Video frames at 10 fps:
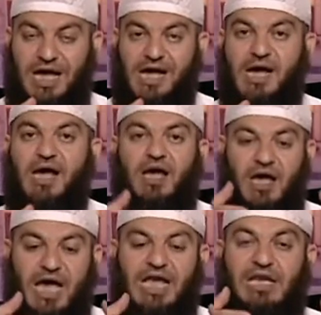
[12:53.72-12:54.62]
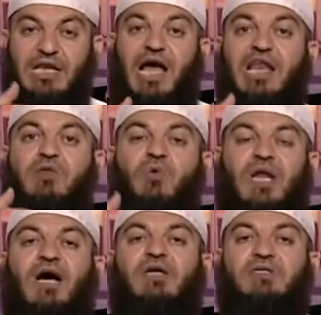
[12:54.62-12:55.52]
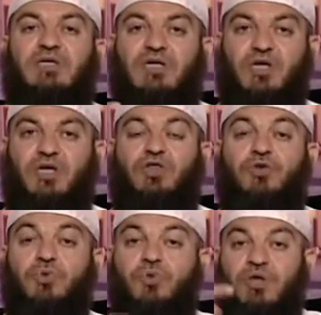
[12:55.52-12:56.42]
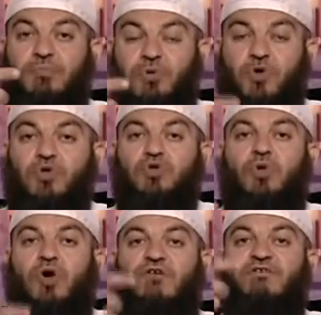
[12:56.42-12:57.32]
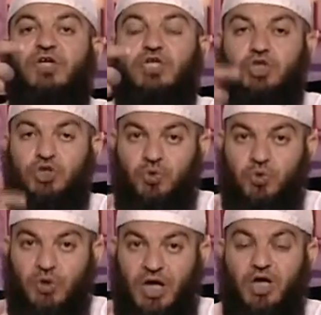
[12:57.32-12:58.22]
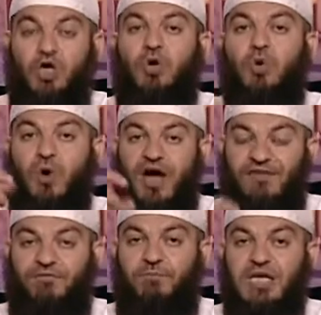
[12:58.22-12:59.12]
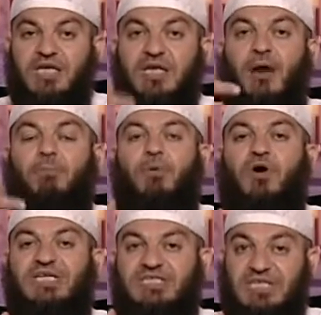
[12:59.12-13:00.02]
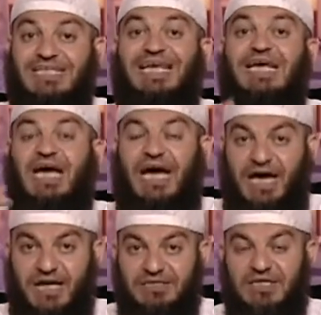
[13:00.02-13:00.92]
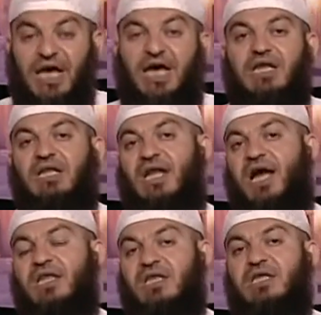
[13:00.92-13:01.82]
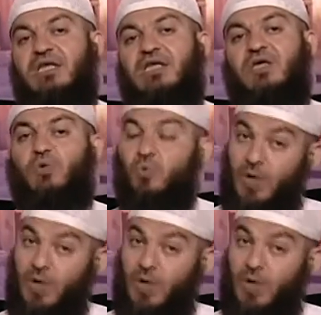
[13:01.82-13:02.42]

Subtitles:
the Ahl al-Hal wal-Aqd, through the board of Shura, who have been appointed as Ahl al-Halli